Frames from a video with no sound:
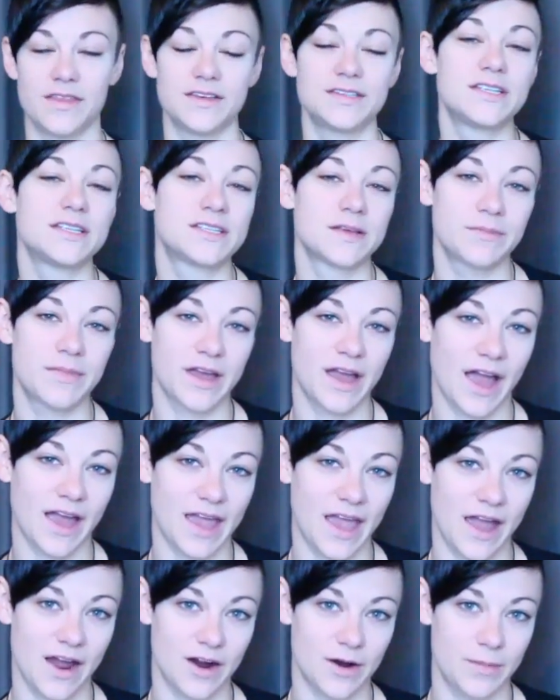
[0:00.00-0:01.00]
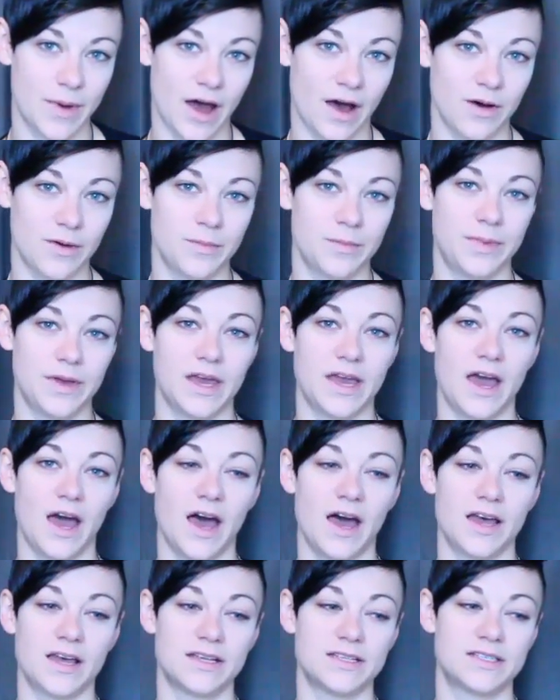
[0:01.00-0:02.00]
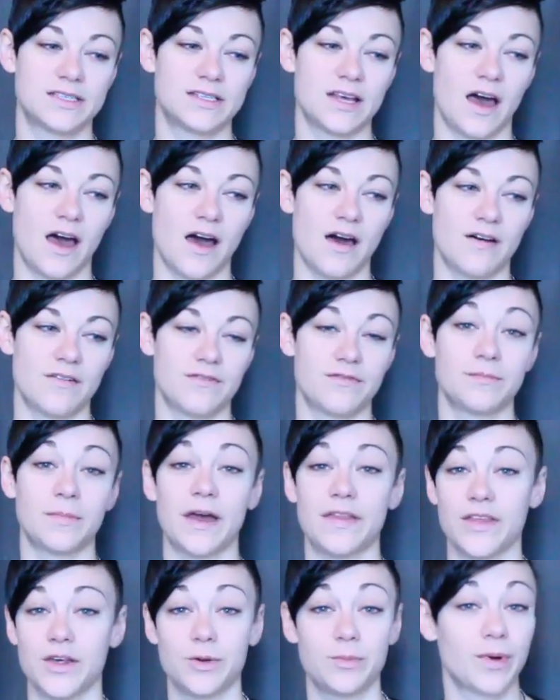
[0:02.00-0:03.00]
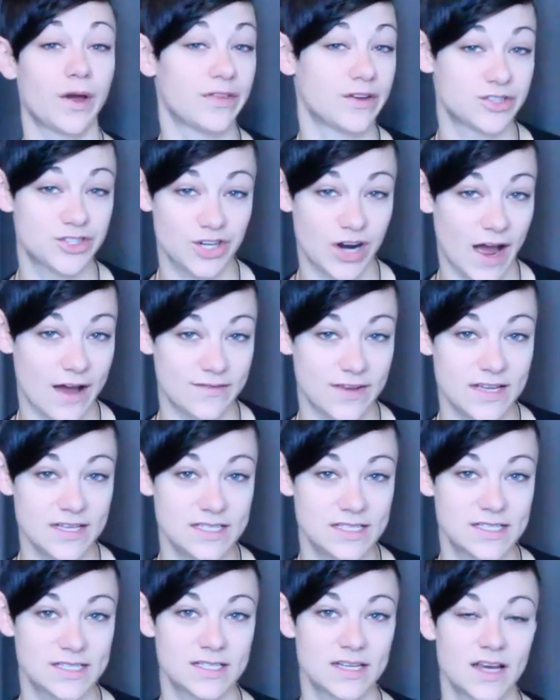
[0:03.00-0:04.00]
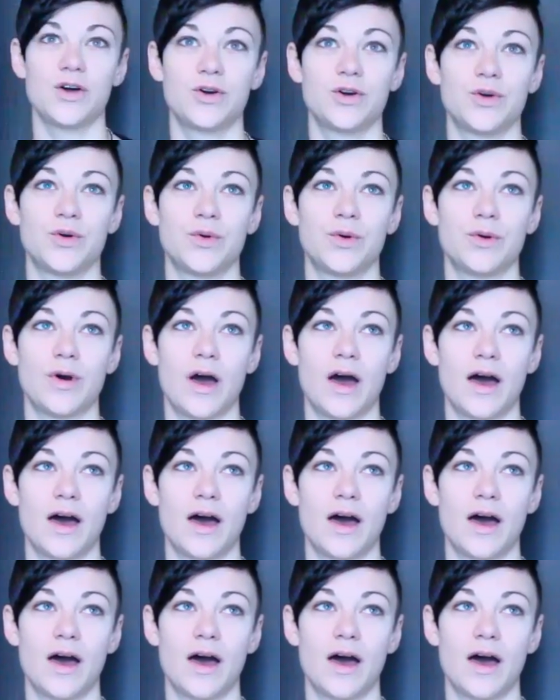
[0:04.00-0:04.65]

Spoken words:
This is something I care about because of my little brother Travis, who